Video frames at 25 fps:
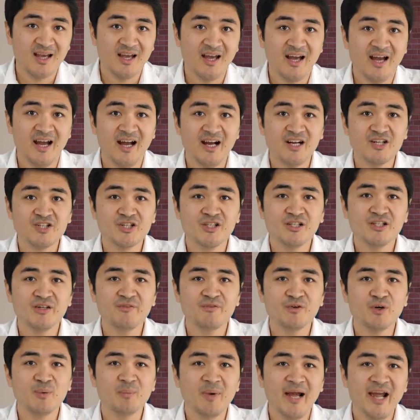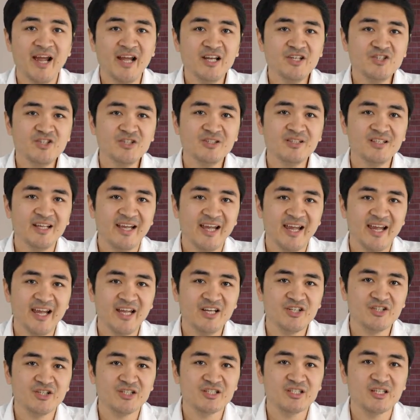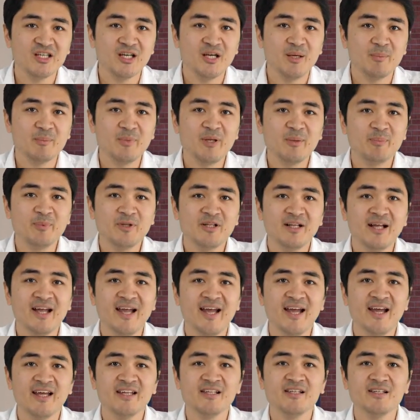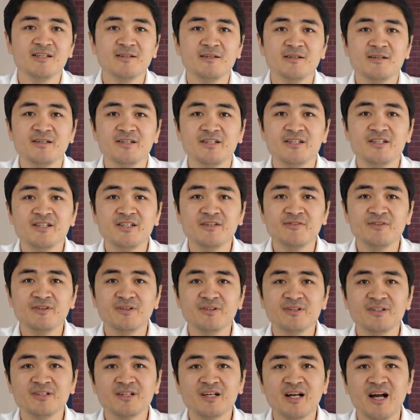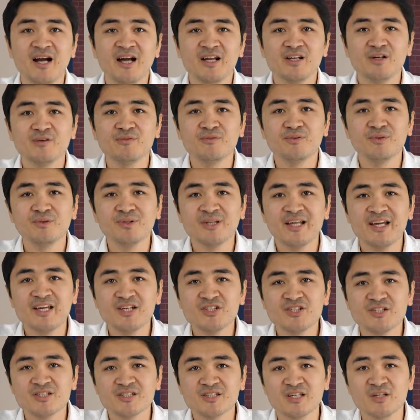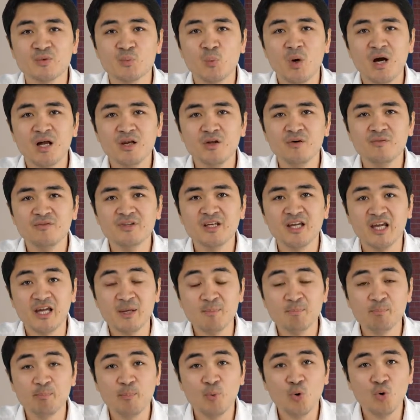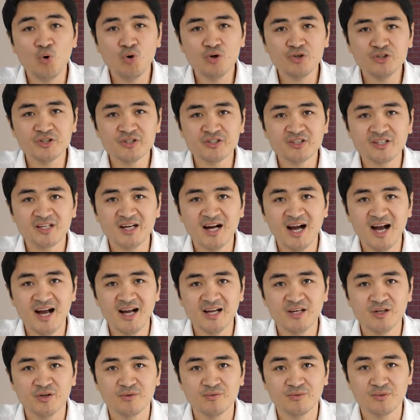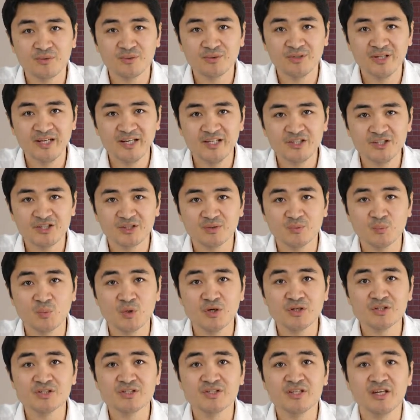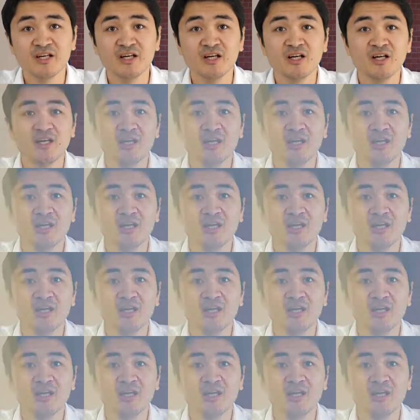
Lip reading: Actually, from ancient ages, people had different kind of relations, and one of the important kind of relation was the